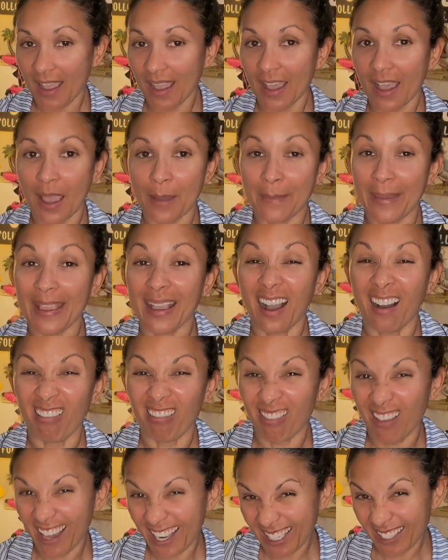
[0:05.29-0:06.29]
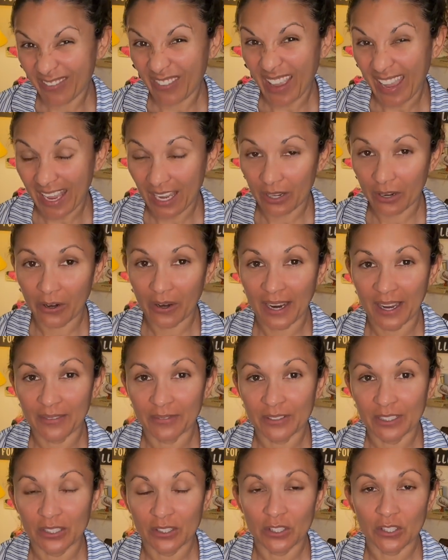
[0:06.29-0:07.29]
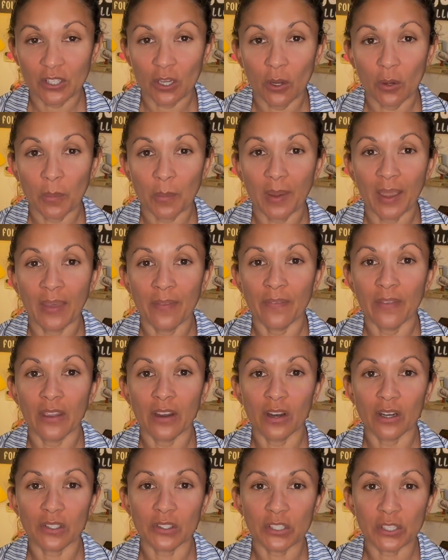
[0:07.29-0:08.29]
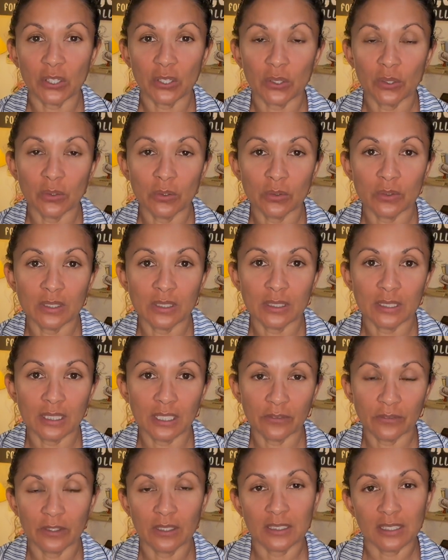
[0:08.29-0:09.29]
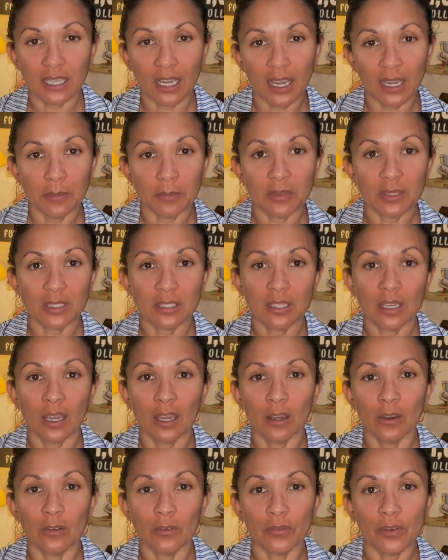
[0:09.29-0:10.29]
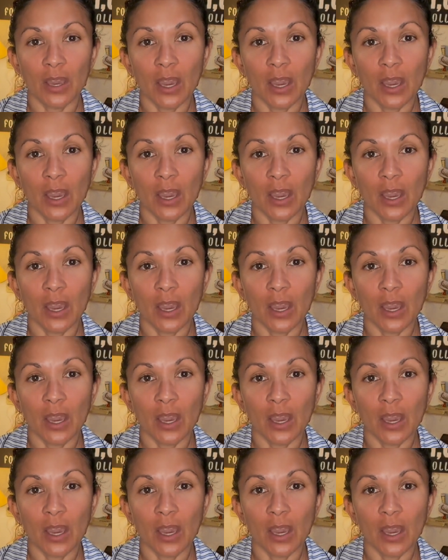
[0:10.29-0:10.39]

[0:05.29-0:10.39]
I make a lot of handcrafted soap, and there are two different types of